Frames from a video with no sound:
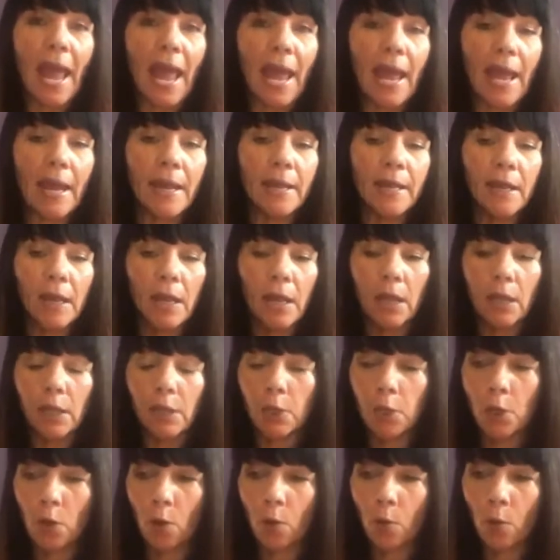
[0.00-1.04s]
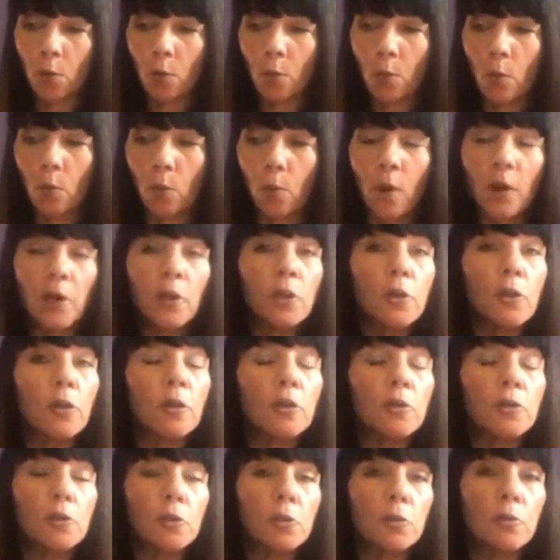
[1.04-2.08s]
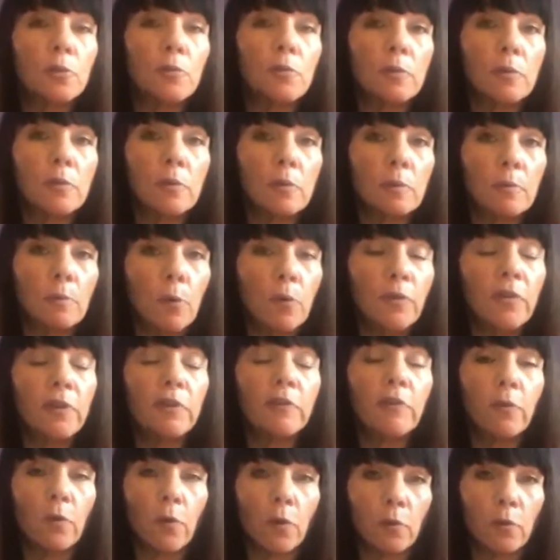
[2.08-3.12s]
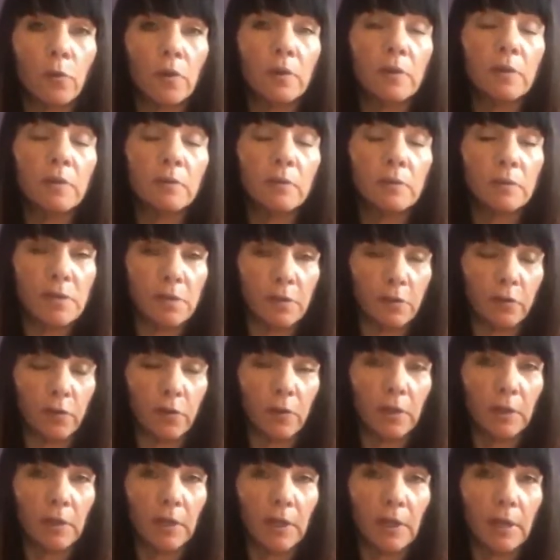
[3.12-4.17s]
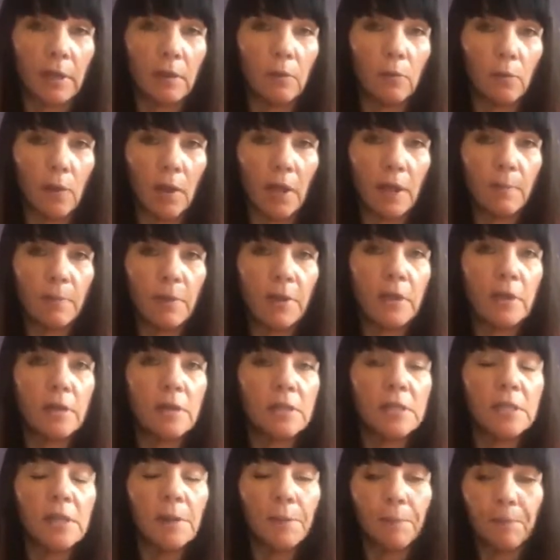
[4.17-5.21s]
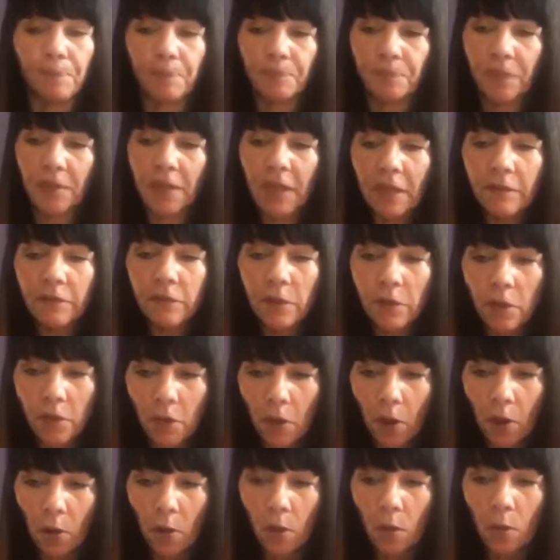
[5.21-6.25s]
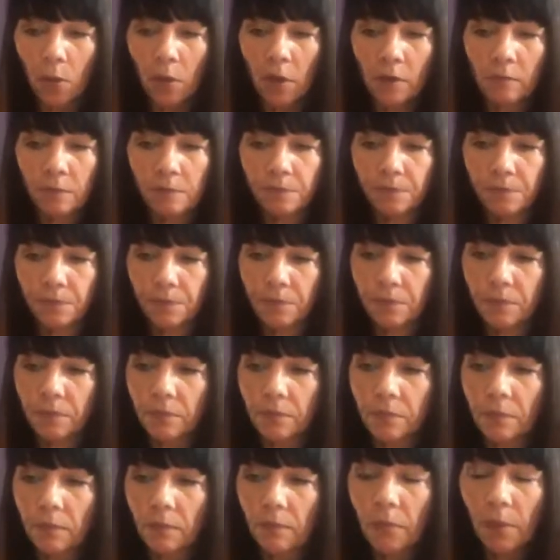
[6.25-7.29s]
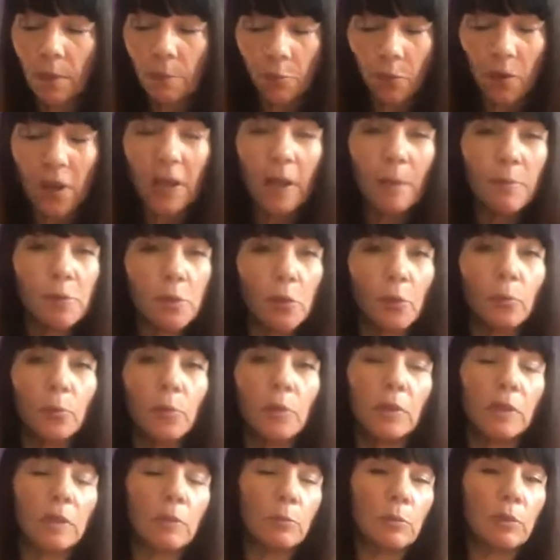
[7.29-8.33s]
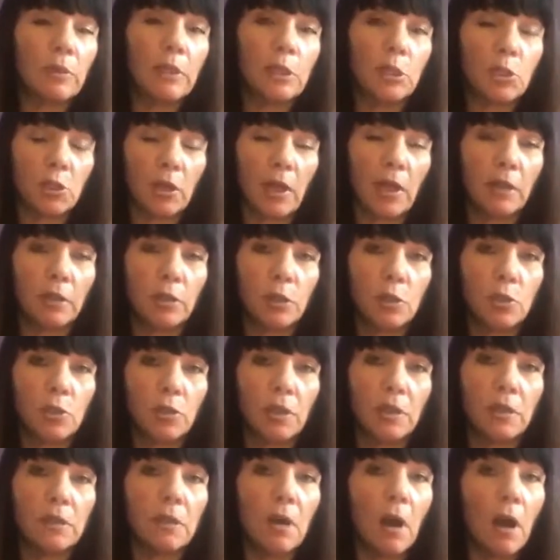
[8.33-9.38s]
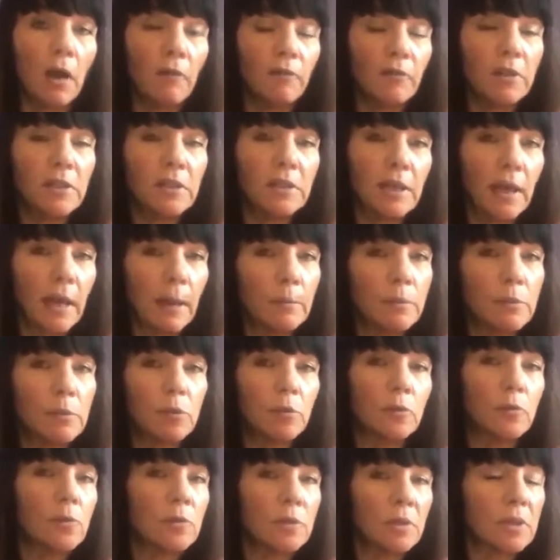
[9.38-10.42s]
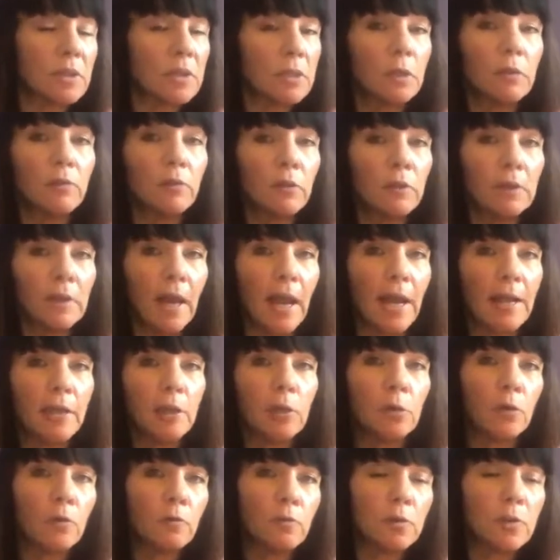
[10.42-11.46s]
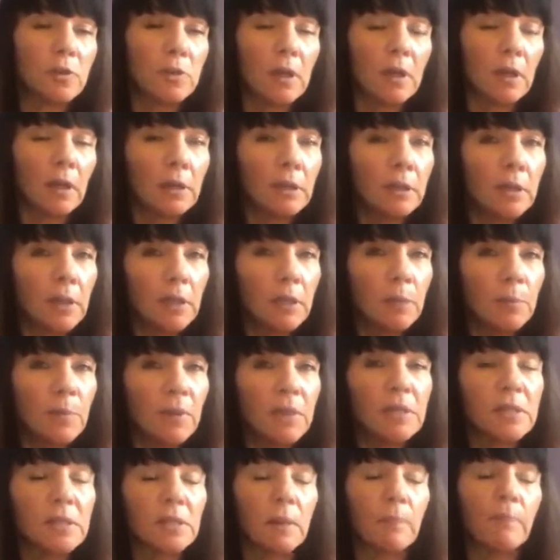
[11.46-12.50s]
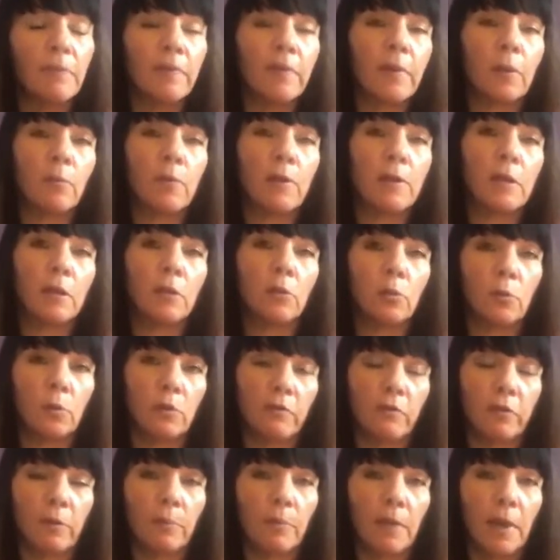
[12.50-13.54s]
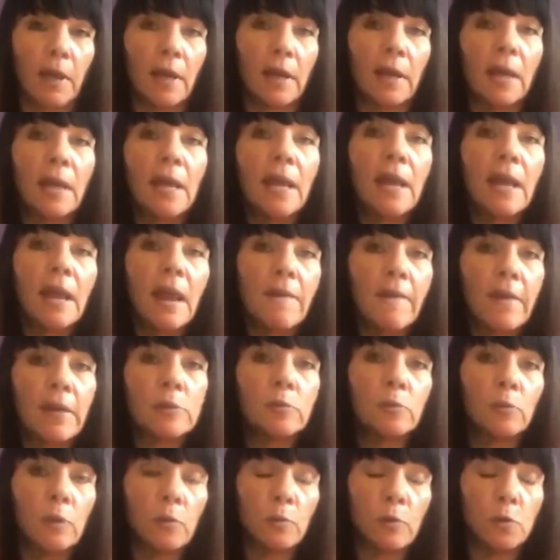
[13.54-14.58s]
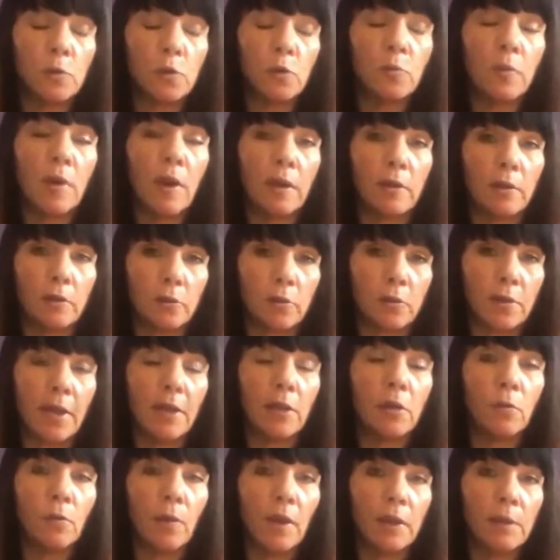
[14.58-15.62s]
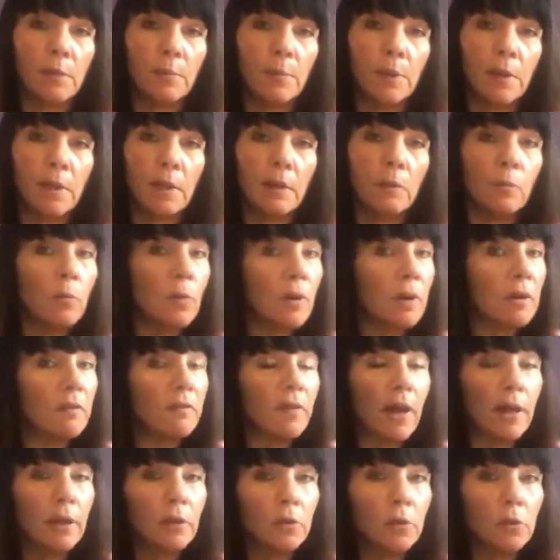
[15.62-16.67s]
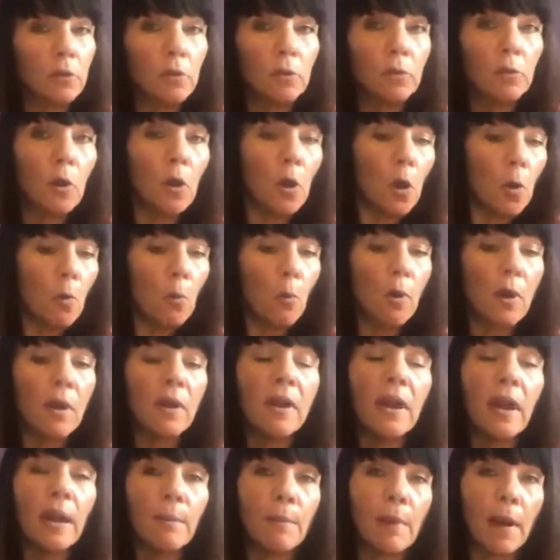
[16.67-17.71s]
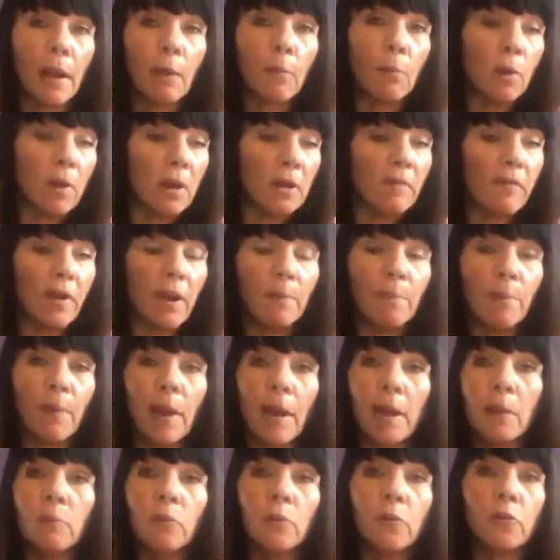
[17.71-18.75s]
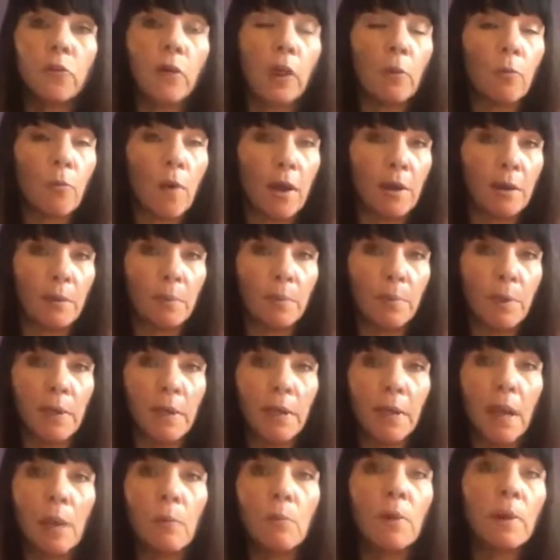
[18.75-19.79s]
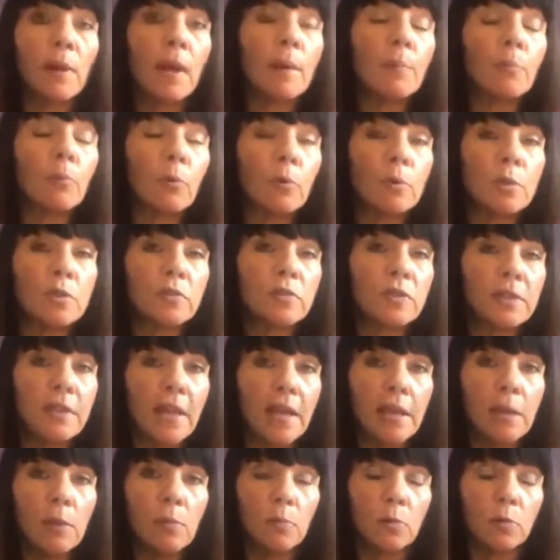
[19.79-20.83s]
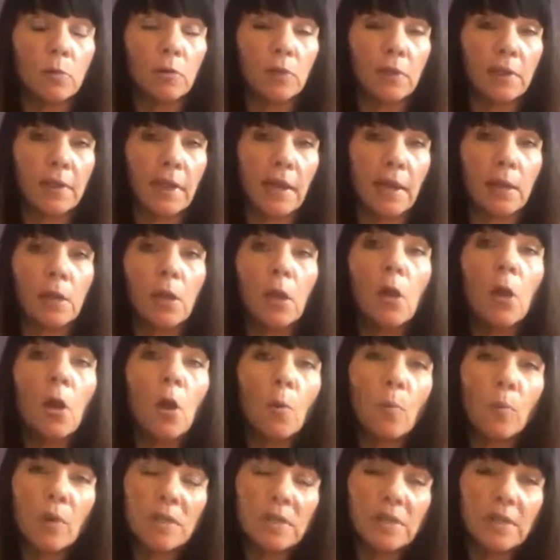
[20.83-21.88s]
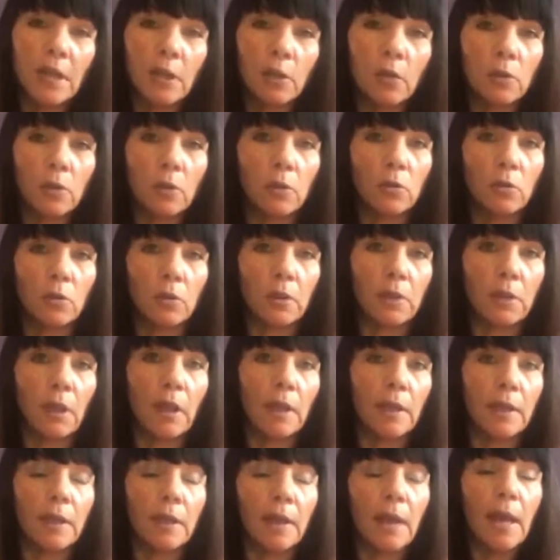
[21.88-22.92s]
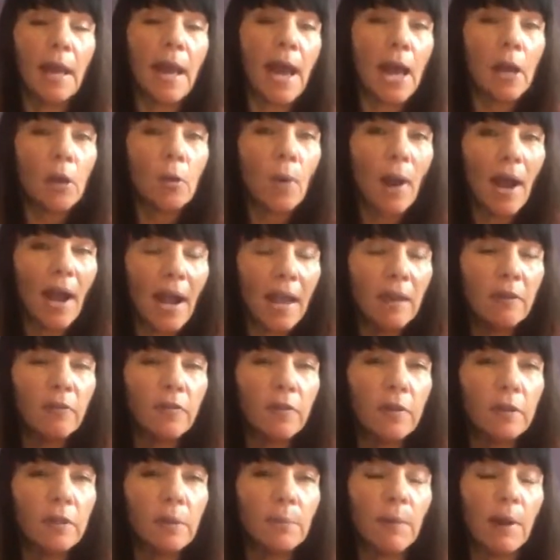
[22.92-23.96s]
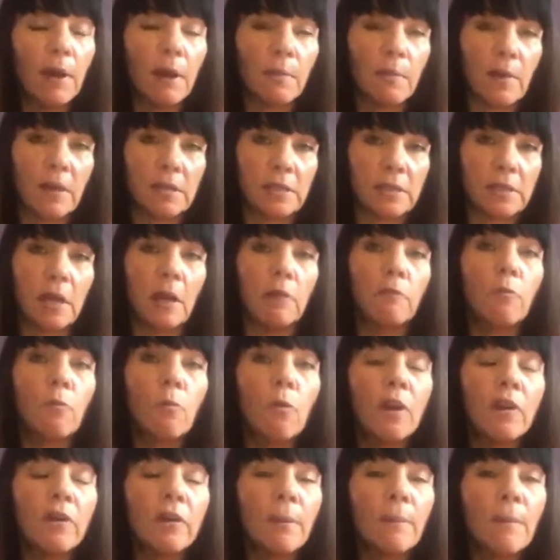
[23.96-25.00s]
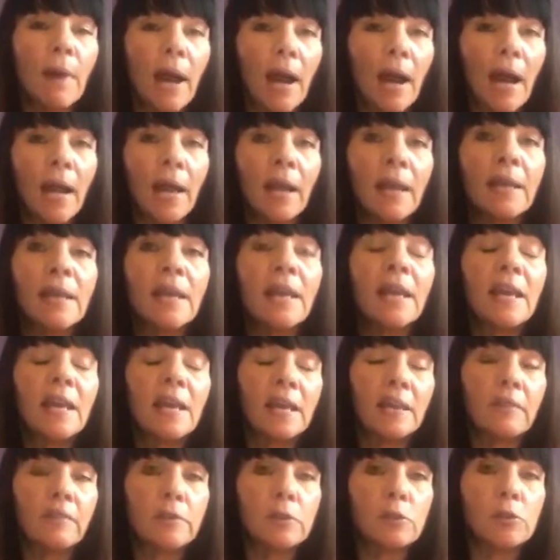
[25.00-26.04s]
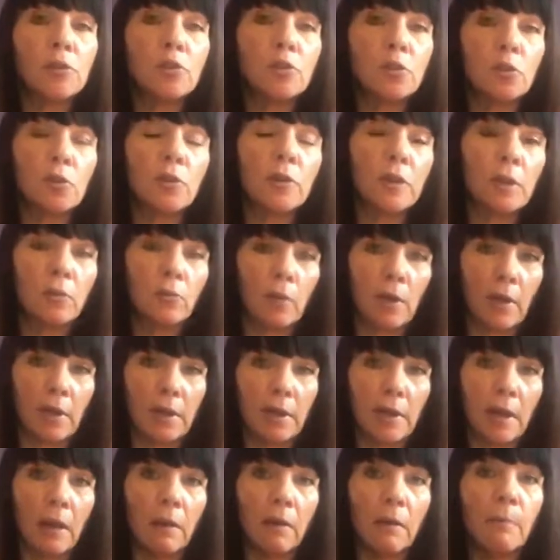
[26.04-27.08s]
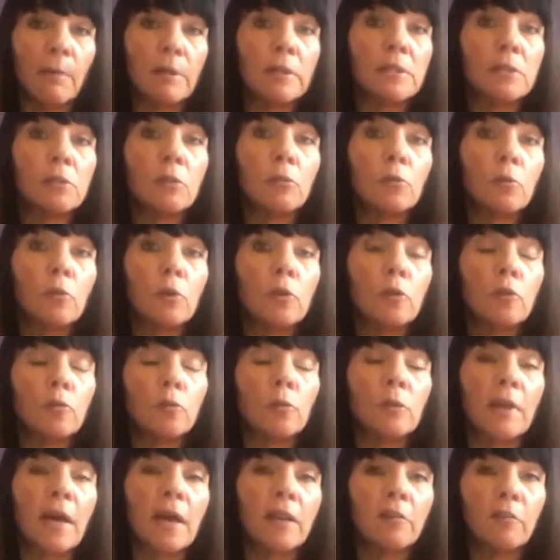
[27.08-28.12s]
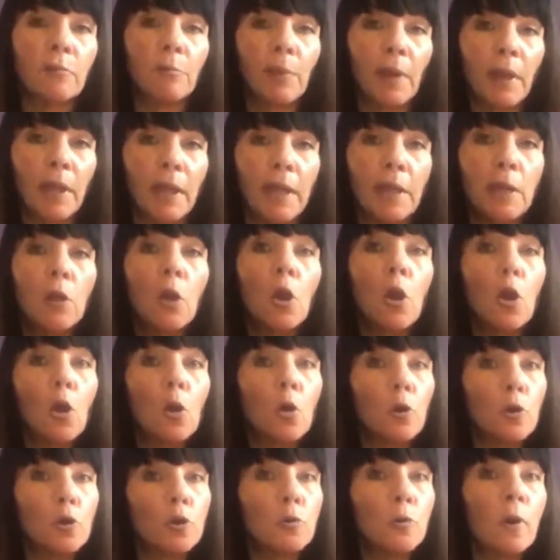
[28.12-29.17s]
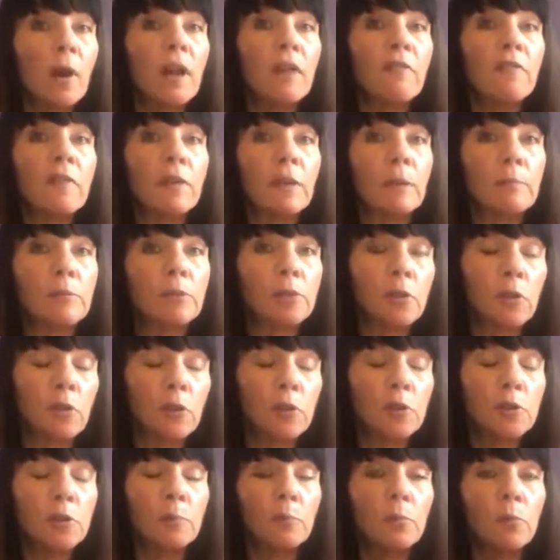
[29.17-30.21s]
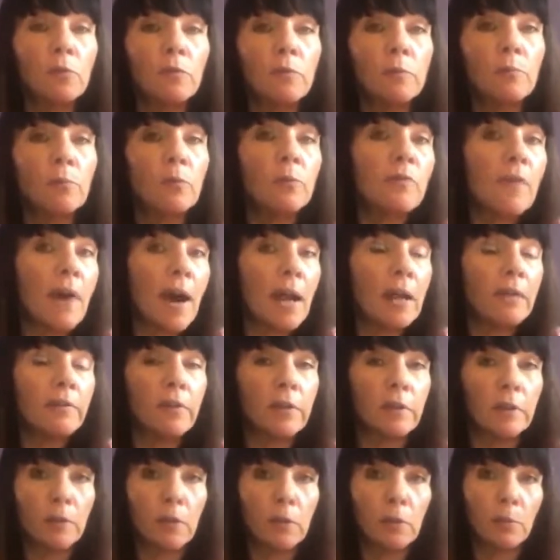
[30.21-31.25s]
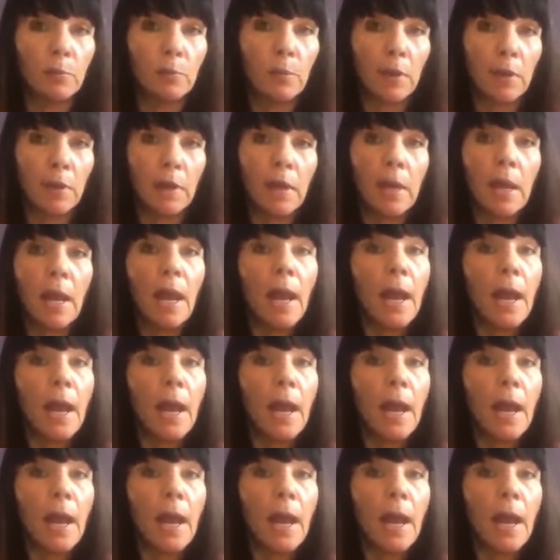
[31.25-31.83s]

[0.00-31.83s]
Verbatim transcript: And, you know, what are you going to do moving forward differently, right? Because even though breakups are really, really challenging, oftentimes there's a silver lining or there's a, a, little bit of something that we can learn from that. And that's really what you want your takeaway to be. What have I learned? Where am I? Where have I been? Where do I want to be? And when I approach the dating world again, what's that going to look like? How do I feel about myself? Where am I in this journey right now? Am I still going through a lot of pain? Or do I feel I'm starting to move, move out of it a little bit?